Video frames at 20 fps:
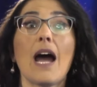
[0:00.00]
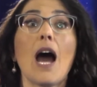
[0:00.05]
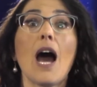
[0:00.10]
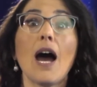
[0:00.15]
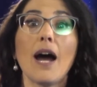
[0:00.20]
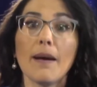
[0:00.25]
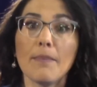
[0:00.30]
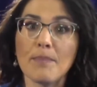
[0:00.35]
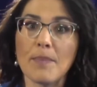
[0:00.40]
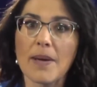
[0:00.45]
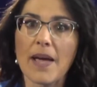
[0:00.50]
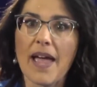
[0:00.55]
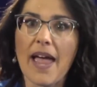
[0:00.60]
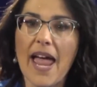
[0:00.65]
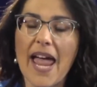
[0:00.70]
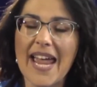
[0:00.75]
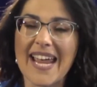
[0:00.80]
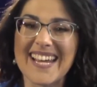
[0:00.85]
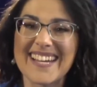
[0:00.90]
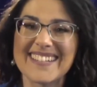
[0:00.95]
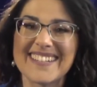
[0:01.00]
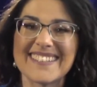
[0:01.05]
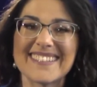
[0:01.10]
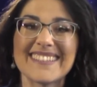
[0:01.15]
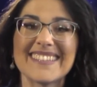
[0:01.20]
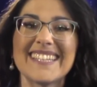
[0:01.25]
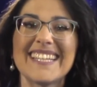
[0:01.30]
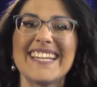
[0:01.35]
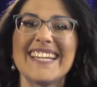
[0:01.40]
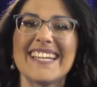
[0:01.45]
up and
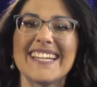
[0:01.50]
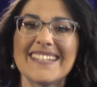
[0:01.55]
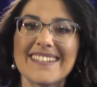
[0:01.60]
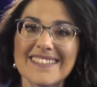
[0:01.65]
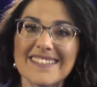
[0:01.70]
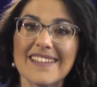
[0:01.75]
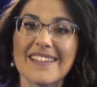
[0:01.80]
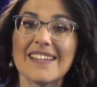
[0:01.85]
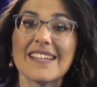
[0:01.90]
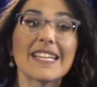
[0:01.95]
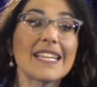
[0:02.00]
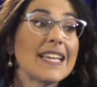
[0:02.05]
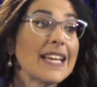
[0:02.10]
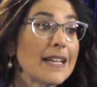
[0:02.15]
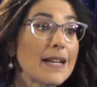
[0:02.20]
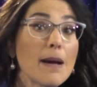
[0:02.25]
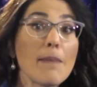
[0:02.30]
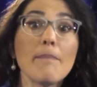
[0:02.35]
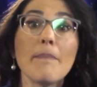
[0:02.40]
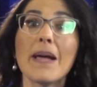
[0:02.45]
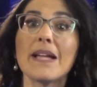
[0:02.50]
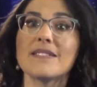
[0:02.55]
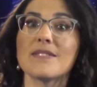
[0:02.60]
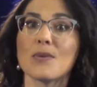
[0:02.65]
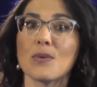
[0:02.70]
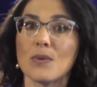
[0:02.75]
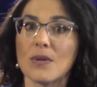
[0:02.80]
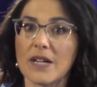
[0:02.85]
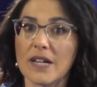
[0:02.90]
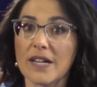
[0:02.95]
lead. Get a
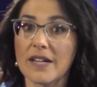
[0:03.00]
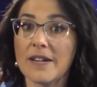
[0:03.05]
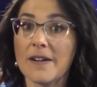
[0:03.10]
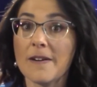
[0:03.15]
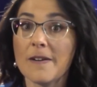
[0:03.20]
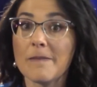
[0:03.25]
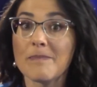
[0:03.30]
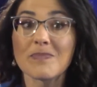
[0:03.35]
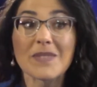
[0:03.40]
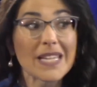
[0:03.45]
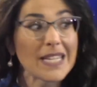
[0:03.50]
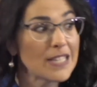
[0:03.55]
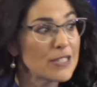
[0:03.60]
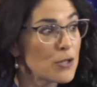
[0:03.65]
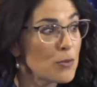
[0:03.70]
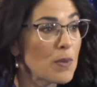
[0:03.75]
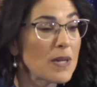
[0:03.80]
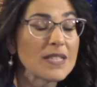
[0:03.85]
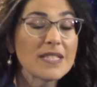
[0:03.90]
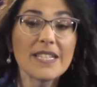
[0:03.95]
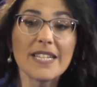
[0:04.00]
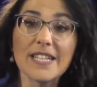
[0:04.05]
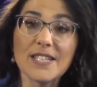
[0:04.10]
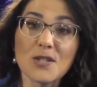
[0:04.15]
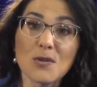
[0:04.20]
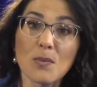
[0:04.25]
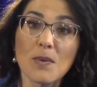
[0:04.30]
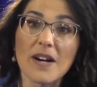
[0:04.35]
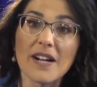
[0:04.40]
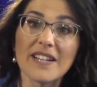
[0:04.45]
mentor. Each one
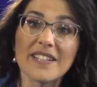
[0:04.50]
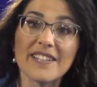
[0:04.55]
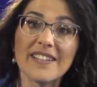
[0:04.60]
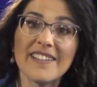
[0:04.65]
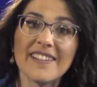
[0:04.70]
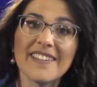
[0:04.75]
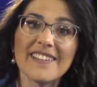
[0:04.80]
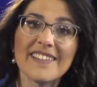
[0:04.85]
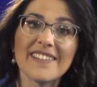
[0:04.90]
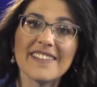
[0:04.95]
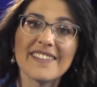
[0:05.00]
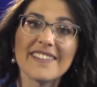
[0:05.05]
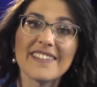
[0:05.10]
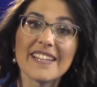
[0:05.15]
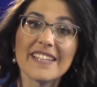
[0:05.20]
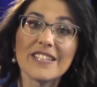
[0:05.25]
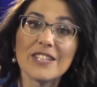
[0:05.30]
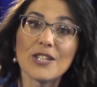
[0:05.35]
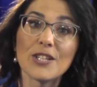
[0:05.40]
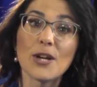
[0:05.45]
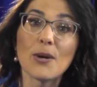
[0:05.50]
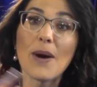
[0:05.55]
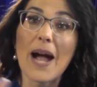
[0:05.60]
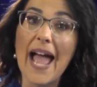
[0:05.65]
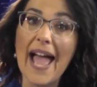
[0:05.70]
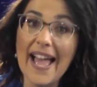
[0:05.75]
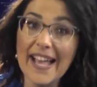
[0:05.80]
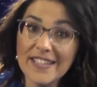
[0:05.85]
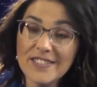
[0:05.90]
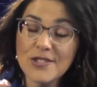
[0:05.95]
teach one.
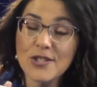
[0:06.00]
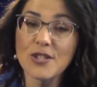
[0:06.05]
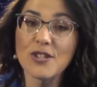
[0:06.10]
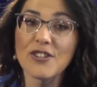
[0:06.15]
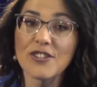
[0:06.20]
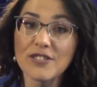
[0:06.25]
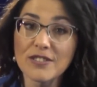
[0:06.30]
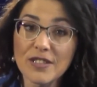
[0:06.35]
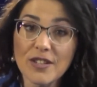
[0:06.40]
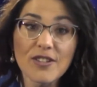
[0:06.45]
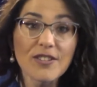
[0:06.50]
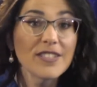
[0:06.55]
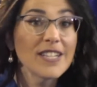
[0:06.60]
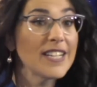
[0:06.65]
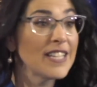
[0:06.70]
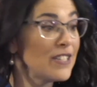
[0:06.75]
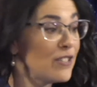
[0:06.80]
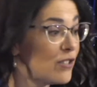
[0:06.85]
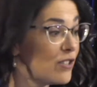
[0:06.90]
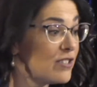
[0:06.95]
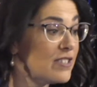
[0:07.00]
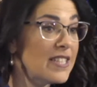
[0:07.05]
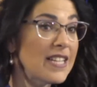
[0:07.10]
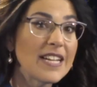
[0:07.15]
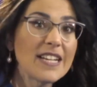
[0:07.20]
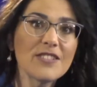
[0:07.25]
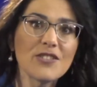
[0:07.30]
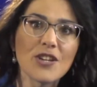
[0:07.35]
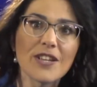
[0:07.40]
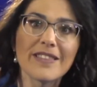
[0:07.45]
As you're learning, you're
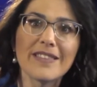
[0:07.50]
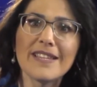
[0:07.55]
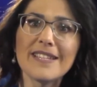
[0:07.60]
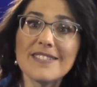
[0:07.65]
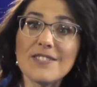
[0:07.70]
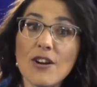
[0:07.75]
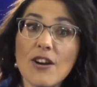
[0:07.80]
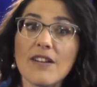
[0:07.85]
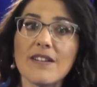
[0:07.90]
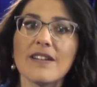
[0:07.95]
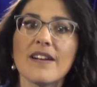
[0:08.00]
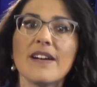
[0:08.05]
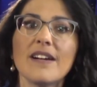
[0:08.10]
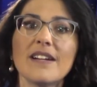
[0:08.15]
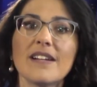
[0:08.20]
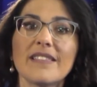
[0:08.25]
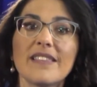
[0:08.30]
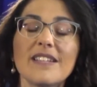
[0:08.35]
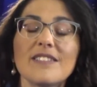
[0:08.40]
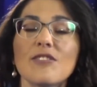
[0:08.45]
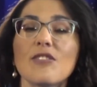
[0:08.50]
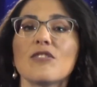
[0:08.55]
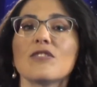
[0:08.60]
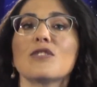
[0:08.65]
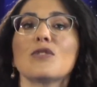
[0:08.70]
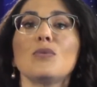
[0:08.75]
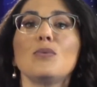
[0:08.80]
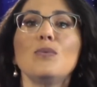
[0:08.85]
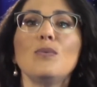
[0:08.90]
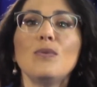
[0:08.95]
teaching. These are
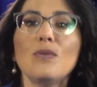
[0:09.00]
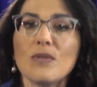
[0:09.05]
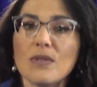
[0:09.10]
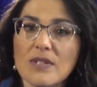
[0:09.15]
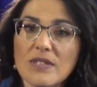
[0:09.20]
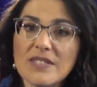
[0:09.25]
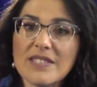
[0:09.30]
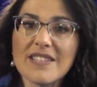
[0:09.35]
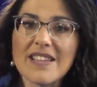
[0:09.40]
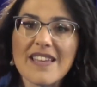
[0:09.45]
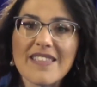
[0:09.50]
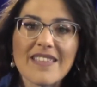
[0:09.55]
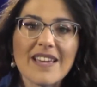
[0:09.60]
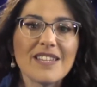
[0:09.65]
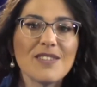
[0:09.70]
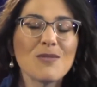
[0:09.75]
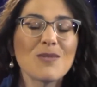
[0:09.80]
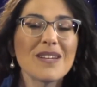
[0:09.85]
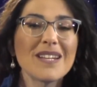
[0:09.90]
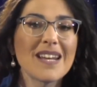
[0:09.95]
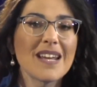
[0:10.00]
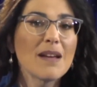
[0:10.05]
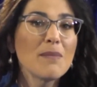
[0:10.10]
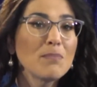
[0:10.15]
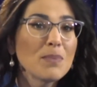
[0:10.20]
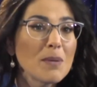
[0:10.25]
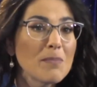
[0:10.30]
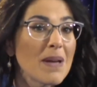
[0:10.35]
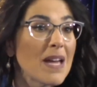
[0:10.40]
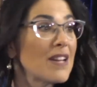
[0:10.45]
tools that you can
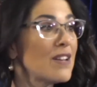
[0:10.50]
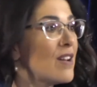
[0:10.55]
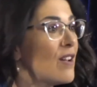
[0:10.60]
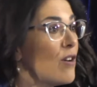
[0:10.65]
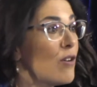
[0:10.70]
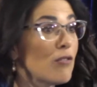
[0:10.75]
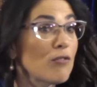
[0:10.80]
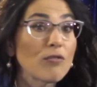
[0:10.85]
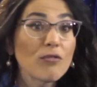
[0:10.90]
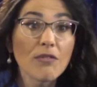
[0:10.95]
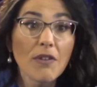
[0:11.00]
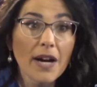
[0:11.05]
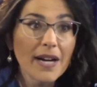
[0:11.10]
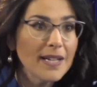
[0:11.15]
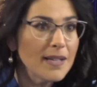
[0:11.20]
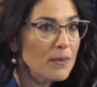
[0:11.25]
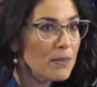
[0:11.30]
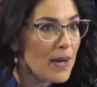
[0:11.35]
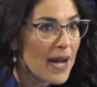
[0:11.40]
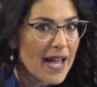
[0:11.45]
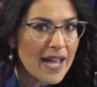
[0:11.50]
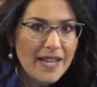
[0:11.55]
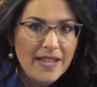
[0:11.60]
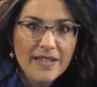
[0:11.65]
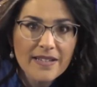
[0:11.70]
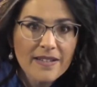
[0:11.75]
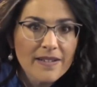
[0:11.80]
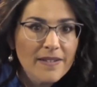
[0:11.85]
implement right away